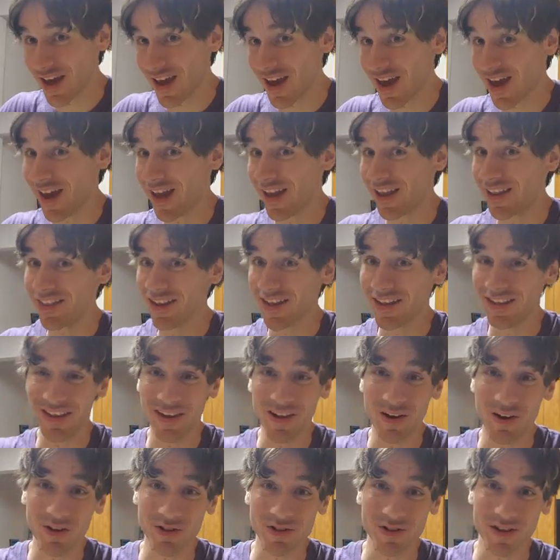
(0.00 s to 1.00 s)
and then they
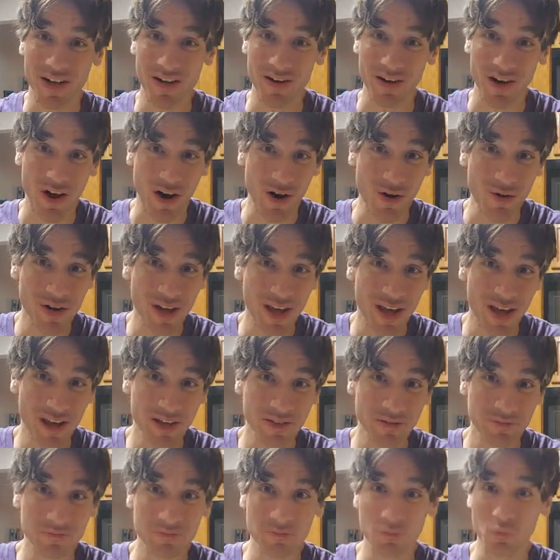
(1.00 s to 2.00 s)
all said,
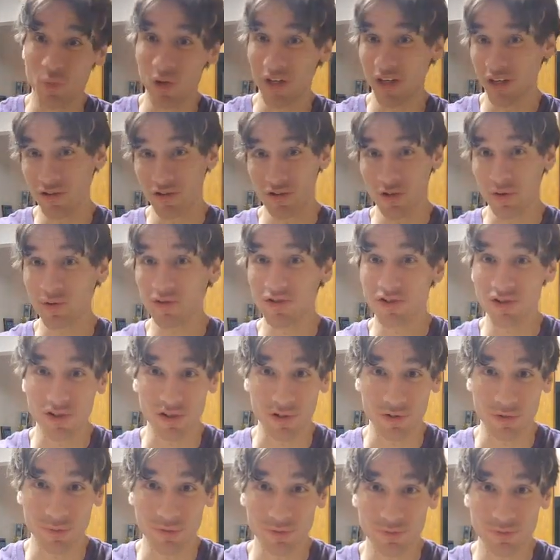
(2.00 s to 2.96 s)
okay, we can do it too.